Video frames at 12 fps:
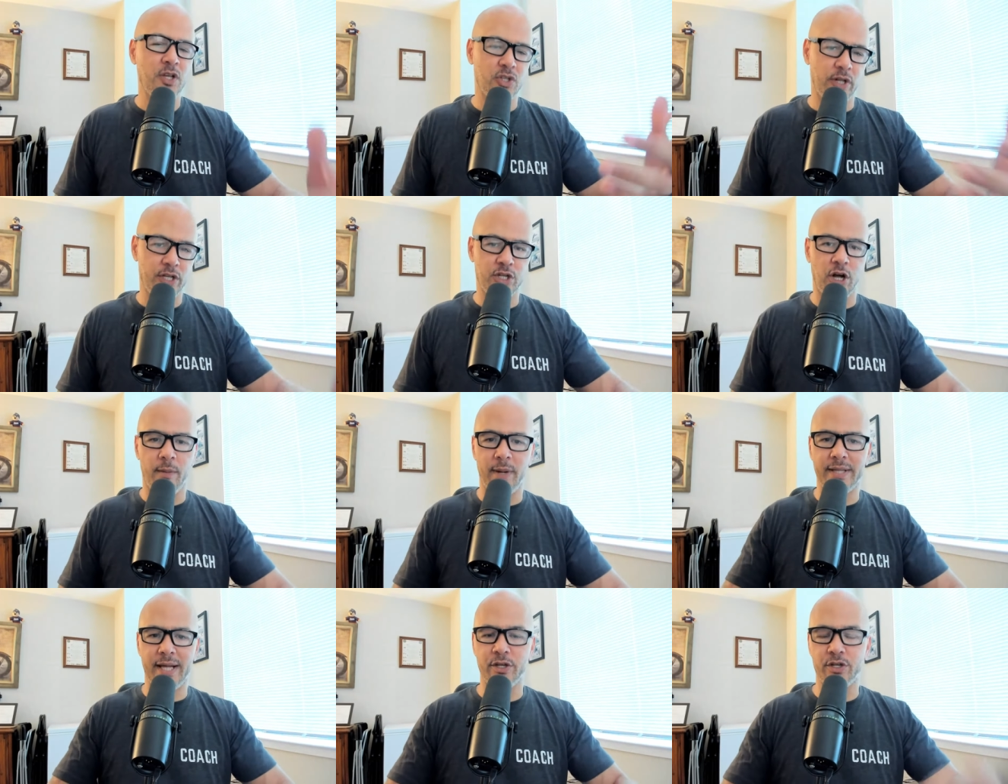So let's talk
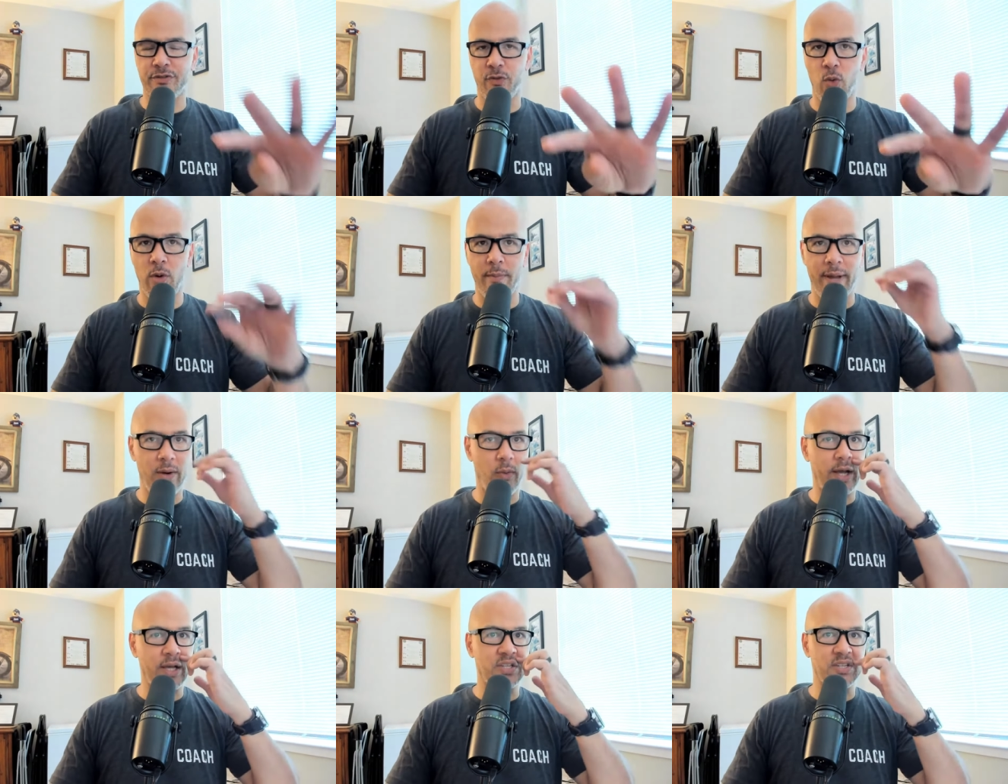about that. There's 4 main
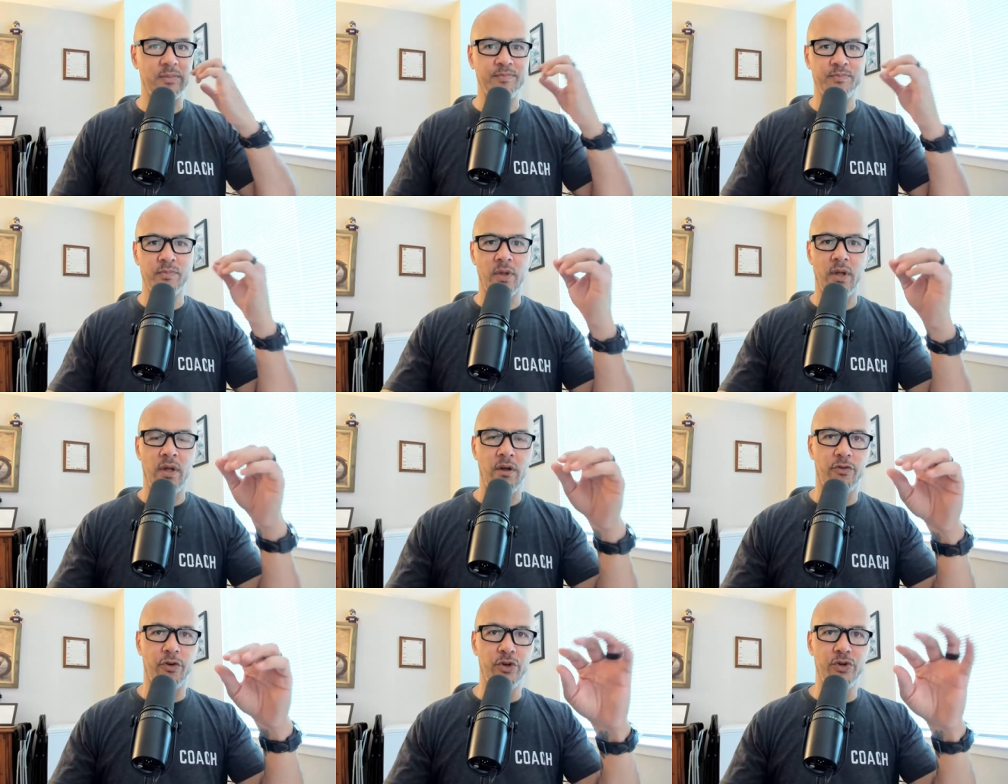ways
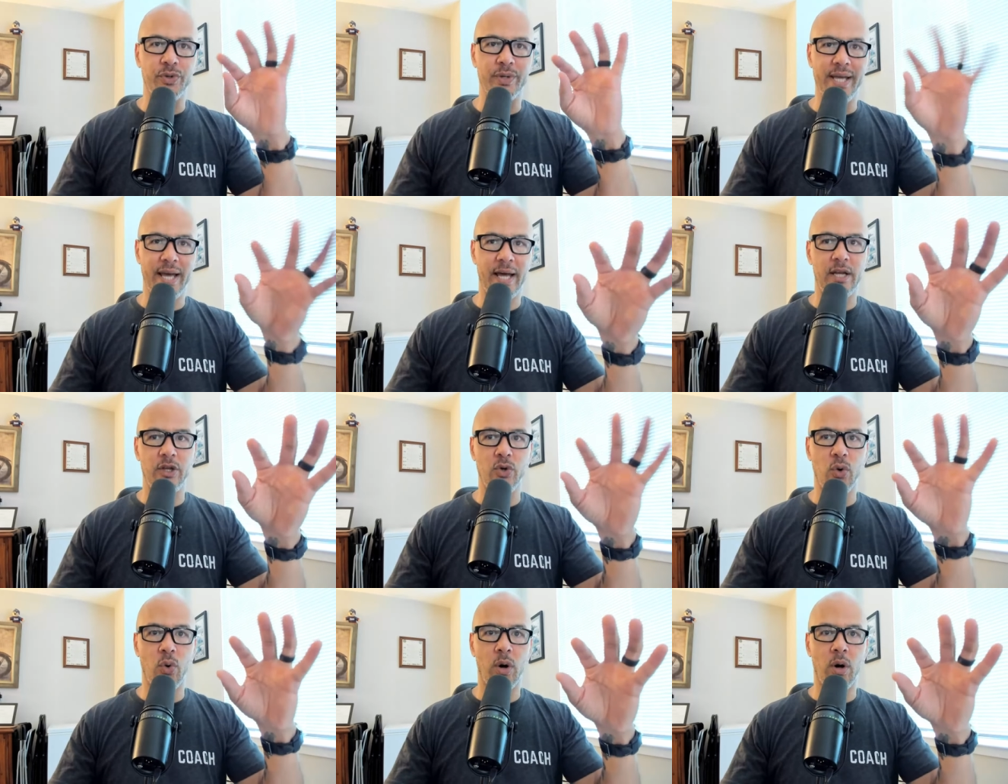for you to get
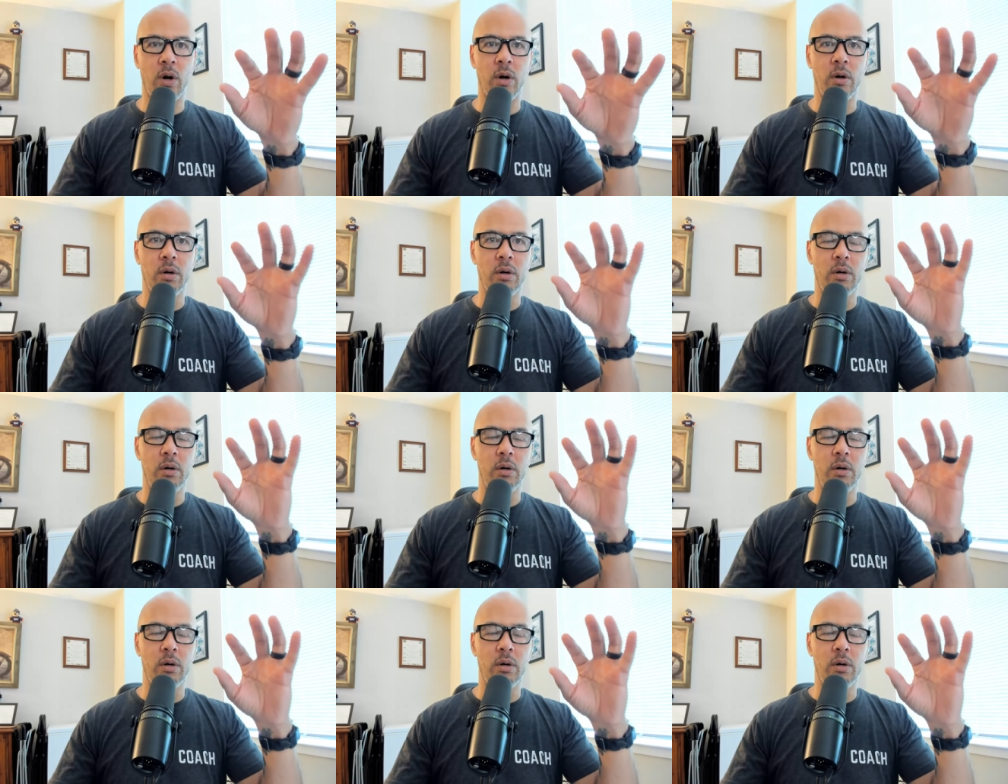your